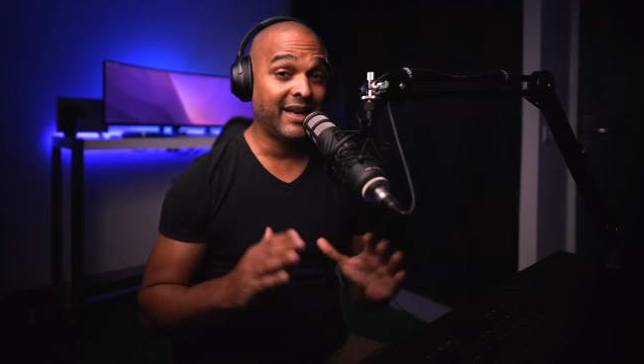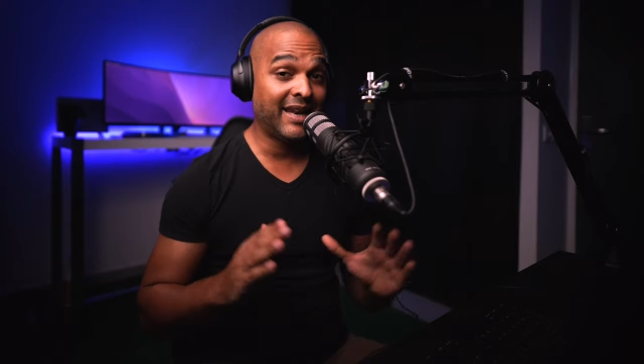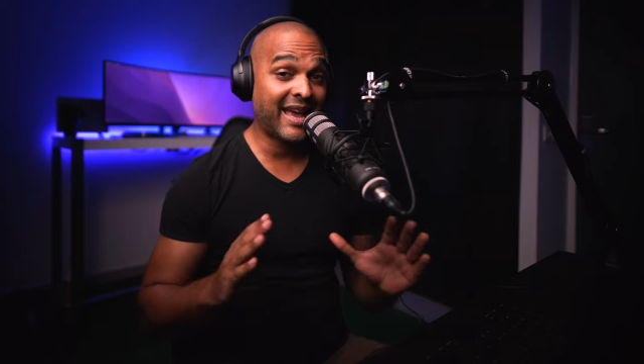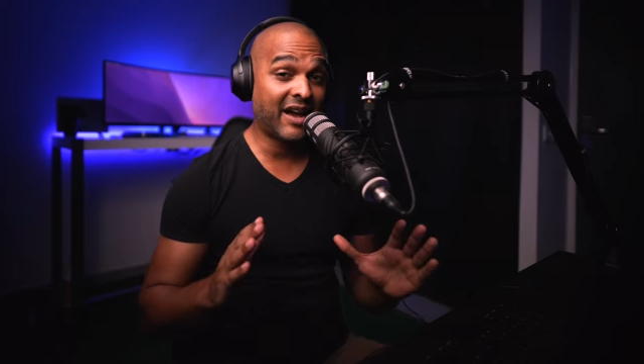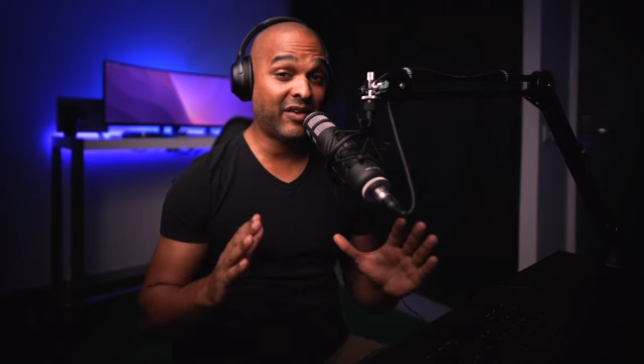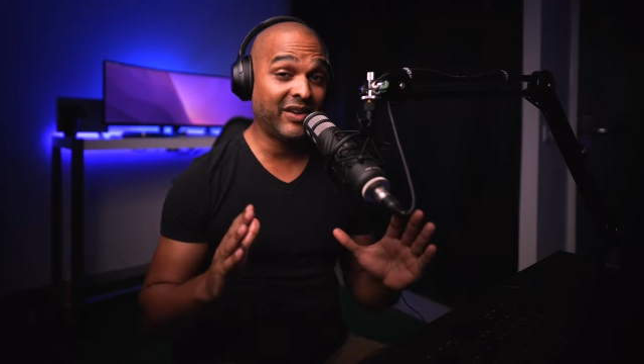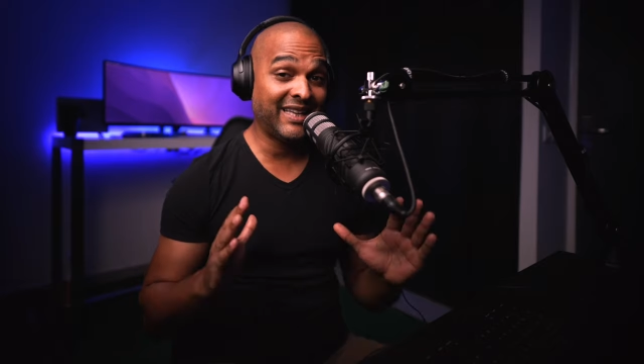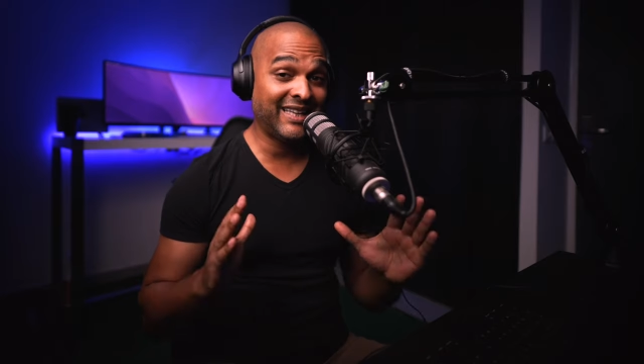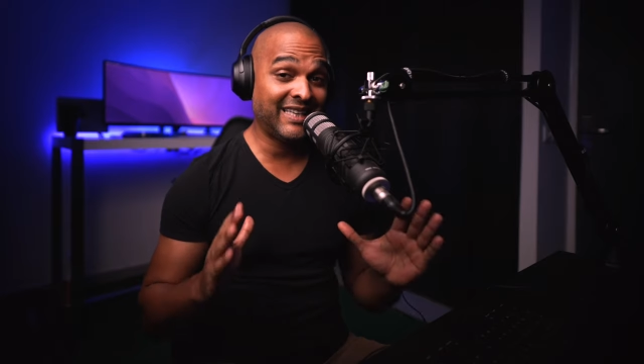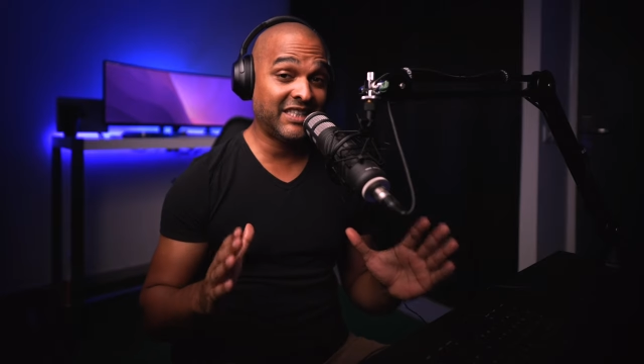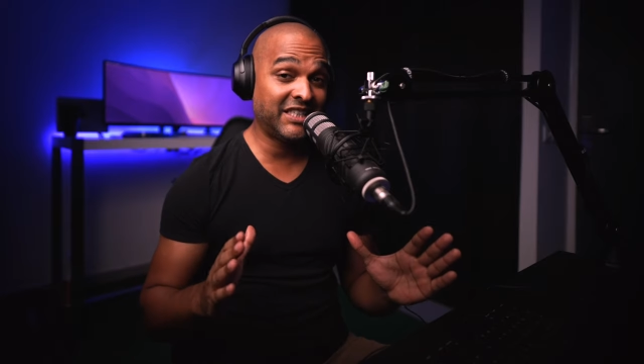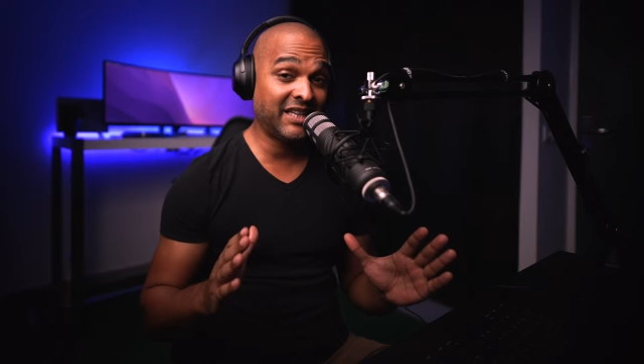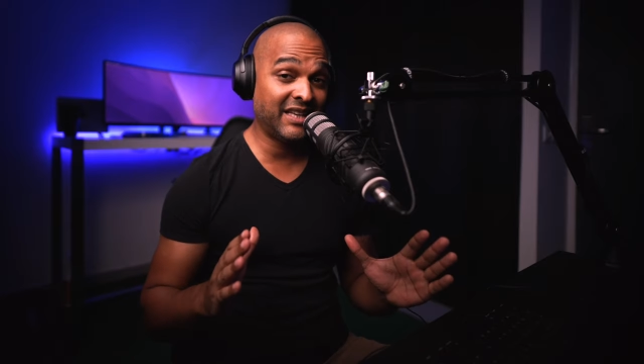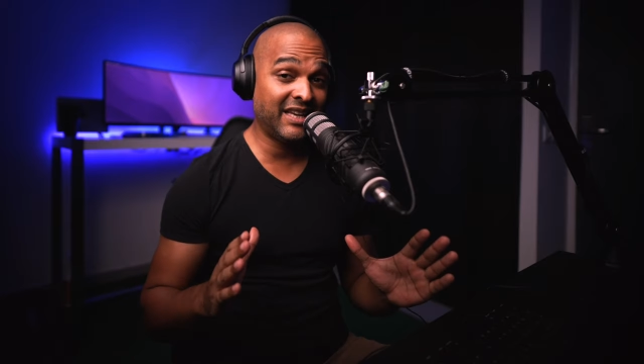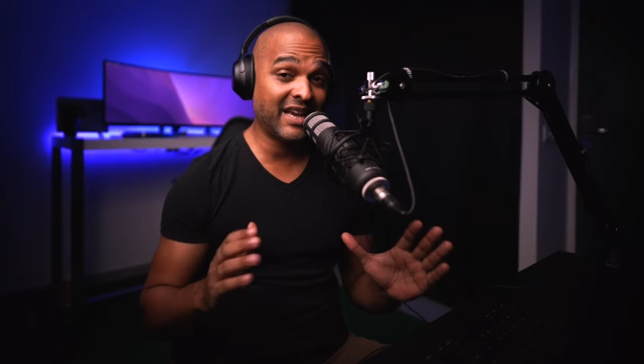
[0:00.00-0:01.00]
Now,
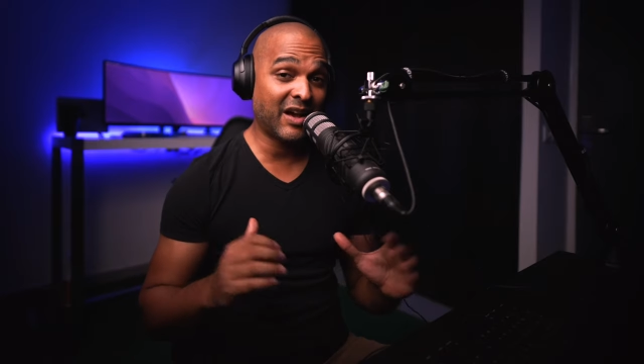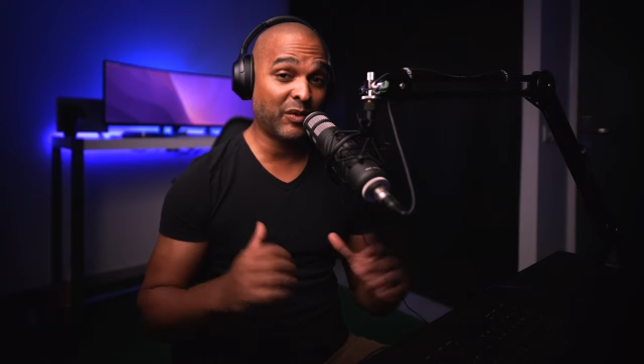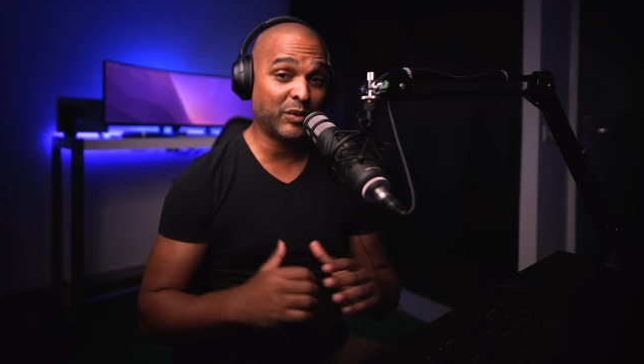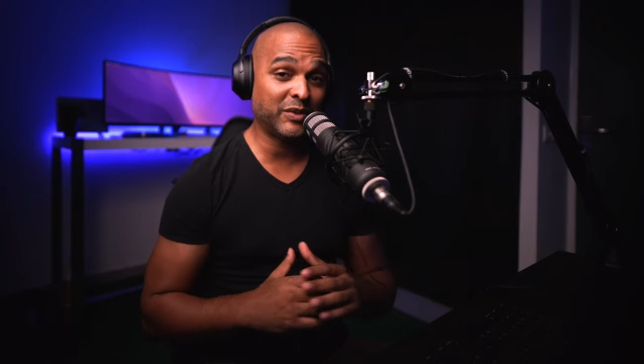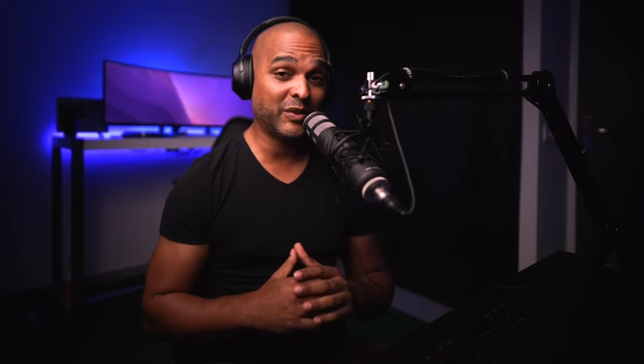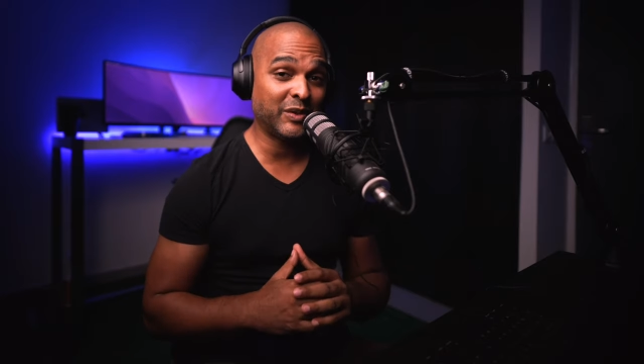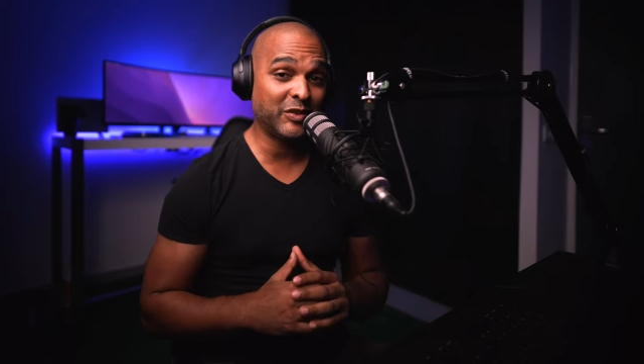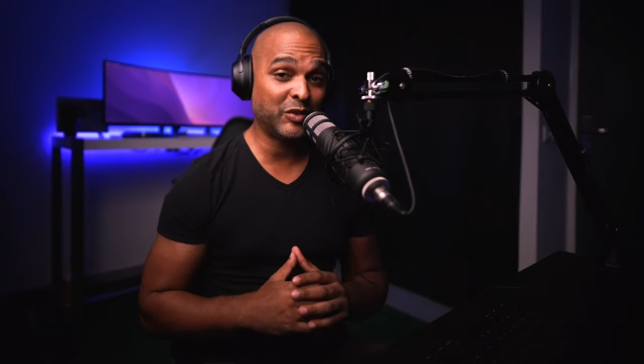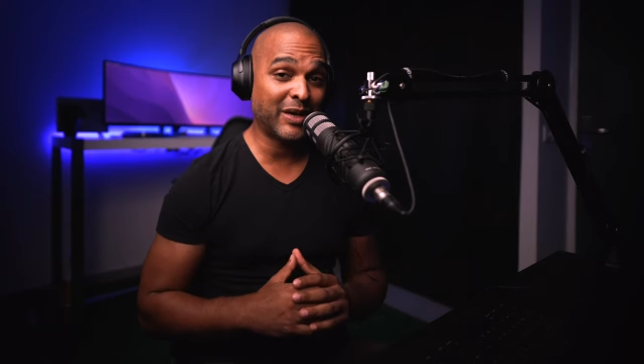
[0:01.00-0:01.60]
initially, I was going to